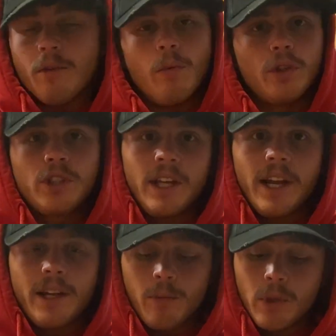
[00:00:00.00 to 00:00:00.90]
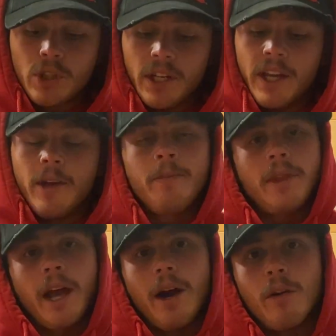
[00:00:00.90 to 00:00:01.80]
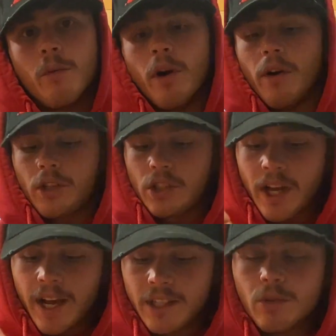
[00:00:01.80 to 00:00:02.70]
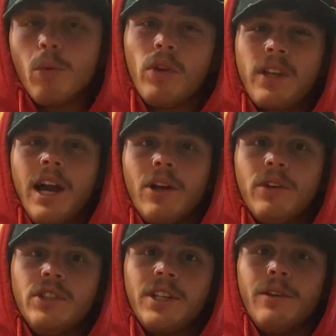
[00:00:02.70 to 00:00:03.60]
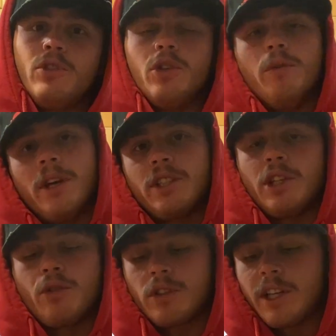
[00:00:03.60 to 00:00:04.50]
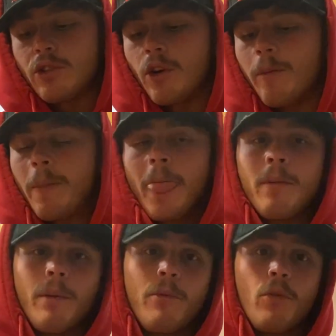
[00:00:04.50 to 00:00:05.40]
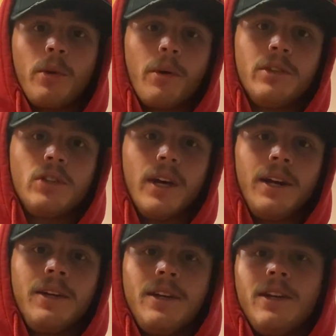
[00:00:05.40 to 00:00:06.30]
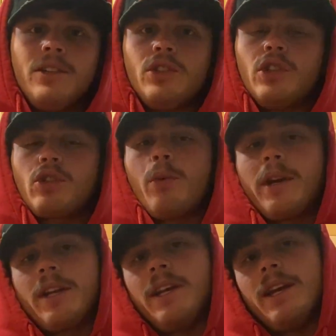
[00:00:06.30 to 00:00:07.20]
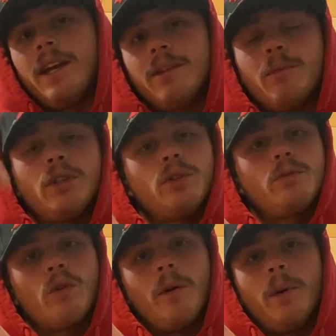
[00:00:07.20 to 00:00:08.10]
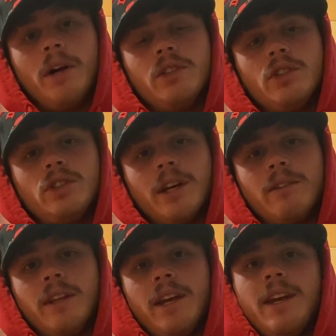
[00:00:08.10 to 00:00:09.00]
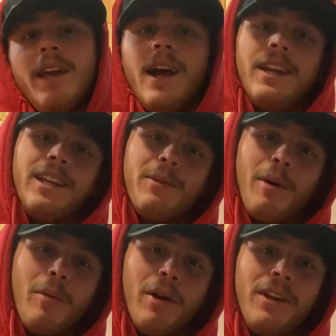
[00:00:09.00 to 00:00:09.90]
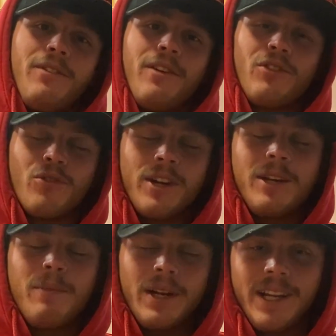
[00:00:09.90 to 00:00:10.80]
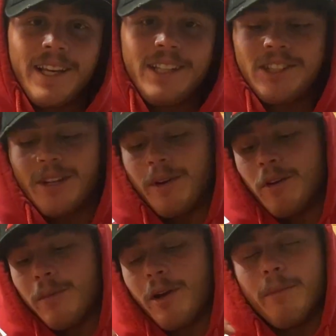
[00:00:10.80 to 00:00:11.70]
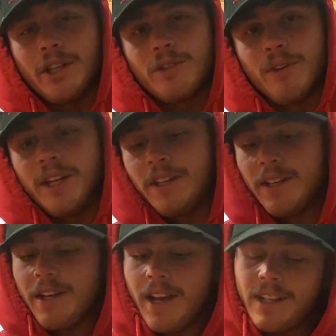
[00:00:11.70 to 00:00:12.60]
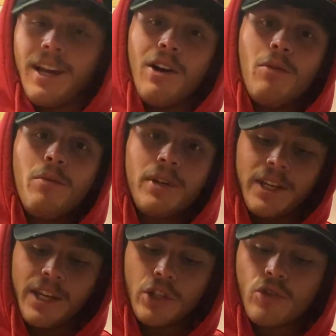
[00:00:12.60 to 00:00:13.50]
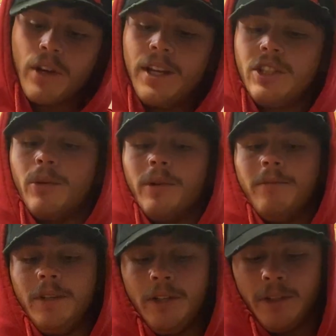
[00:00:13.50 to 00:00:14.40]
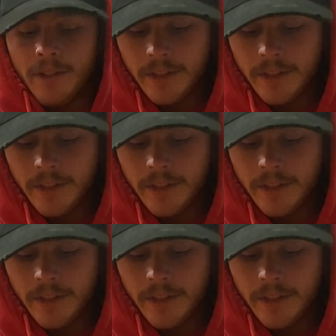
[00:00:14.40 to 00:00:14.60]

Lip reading: what's in here, how it works, and what the calories it gives you, etc, etc. But before we go into that, just quickly hit my subscribe button just down there, and hit the bell button if you haven't already, please. That will help me out massively. And now we're going to get straight into it.